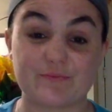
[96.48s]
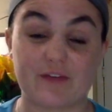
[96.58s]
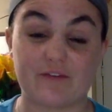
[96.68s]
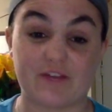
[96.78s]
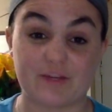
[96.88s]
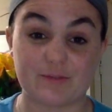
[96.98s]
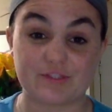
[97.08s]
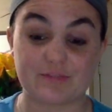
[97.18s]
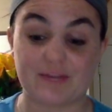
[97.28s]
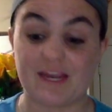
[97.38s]
available
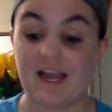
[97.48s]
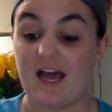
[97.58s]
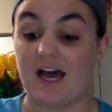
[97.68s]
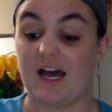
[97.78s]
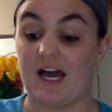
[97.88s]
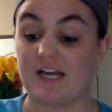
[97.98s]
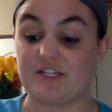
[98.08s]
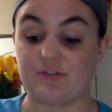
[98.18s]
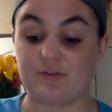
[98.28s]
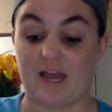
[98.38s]
to me. I
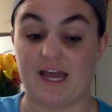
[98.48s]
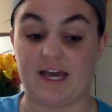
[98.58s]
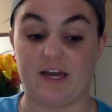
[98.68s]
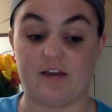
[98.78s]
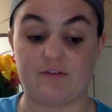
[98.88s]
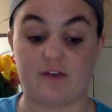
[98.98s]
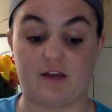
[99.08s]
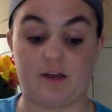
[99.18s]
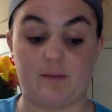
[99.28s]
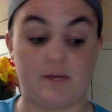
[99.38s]
do have
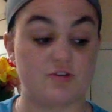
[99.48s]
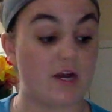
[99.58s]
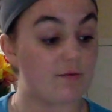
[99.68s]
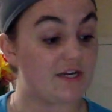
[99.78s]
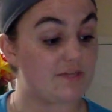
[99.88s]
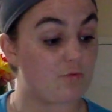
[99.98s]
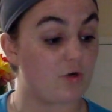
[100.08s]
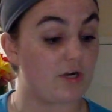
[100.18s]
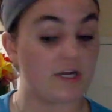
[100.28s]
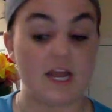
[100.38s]
a dry erase
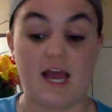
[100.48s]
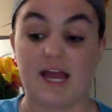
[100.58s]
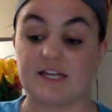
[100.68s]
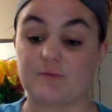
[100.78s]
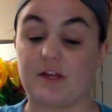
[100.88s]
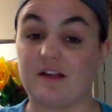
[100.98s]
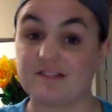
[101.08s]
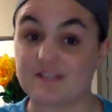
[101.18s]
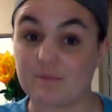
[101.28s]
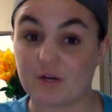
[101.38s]
board as well
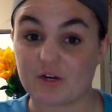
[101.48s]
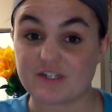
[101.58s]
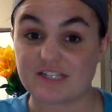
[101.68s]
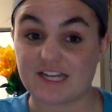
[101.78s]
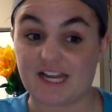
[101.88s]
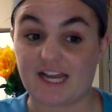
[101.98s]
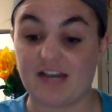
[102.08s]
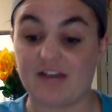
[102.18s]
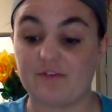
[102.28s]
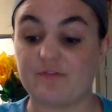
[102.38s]
as some markers that I
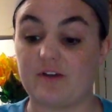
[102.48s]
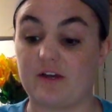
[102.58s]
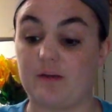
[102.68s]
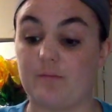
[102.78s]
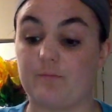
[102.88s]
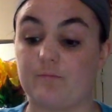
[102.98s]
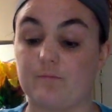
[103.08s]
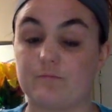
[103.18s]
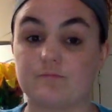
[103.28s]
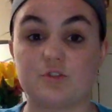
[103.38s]
have
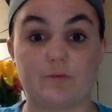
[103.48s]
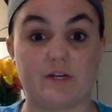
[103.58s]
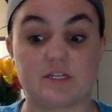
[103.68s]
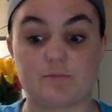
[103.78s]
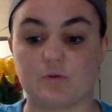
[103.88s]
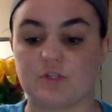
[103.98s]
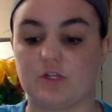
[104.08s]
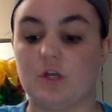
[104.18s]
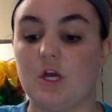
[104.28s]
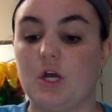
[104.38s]
to my
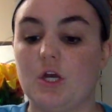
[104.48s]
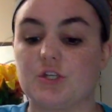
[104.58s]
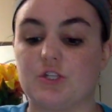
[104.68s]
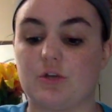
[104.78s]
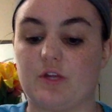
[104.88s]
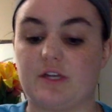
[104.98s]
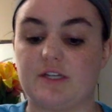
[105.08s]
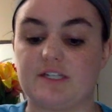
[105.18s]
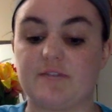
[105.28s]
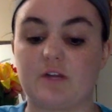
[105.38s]
disposal. So the
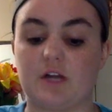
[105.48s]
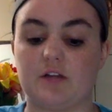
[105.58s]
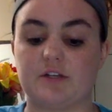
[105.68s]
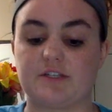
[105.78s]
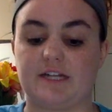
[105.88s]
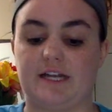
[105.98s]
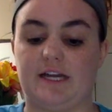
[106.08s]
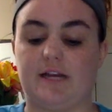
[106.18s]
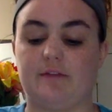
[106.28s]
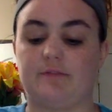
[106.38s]
different colors that I
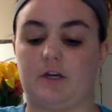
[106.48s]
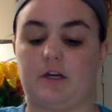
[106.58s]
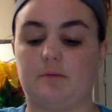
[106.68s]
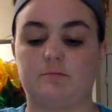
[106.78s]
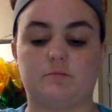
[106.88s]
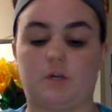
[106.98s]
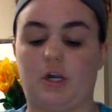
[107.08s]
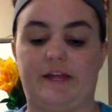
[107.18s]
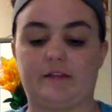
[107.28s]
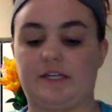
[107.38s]
have
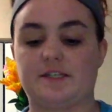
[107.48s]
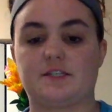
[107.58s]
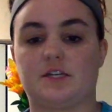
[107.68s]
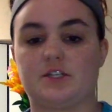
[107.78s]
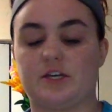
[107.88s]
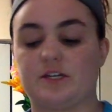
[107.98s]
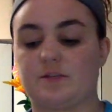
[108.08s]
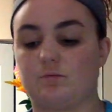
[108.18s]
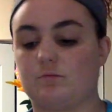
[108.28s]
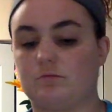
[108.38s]
are endless, such as